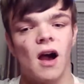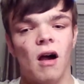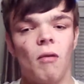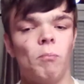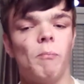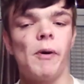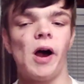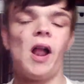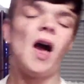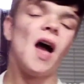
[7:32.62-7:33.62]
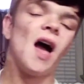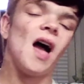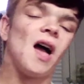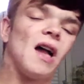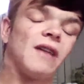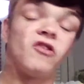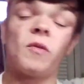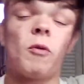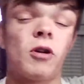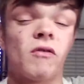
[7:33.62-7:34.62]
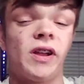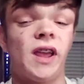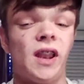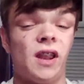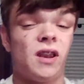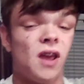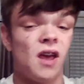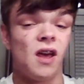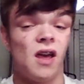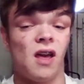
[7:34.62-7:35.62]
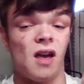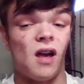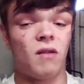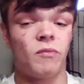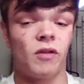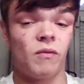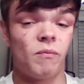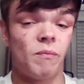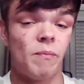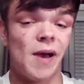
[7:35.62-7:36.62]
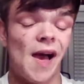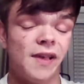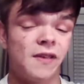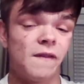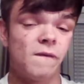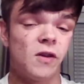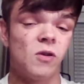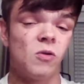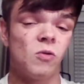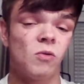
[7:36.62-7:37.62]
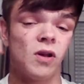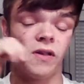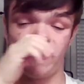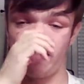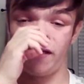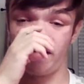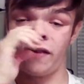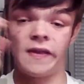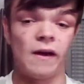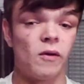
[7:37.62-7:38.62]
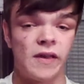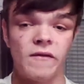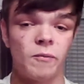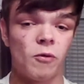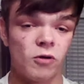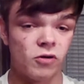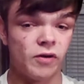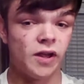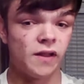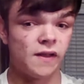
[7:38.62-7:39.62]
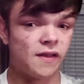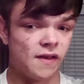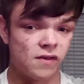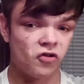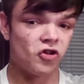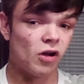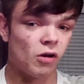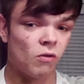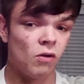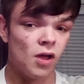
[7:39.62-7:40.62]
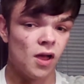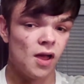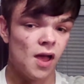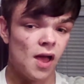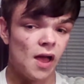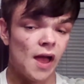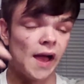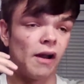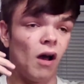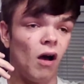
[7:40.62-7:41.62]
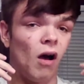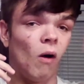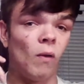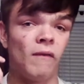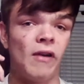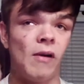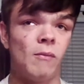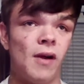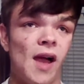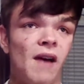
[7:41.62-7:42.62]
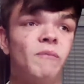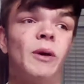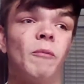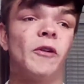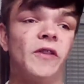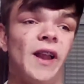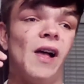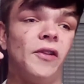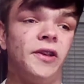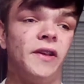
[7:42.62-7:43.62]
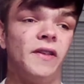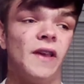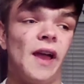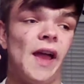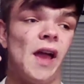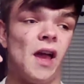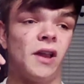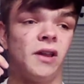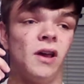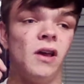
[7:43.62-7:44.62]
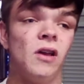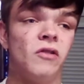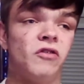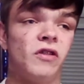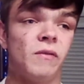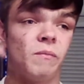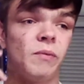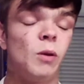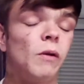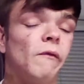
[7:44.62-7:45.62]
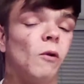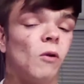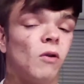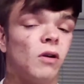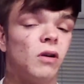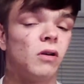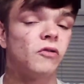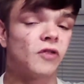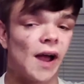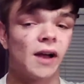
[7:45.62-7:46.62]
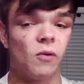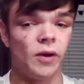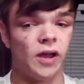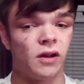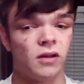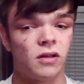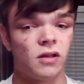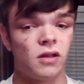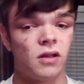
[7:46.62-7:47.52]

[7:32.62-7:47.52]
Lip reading: And she's Puerto Rican, and the past few seasons they always have a Puerto Rican that's in the show, and all of them have big personalities, and she's a beautiful drag queen,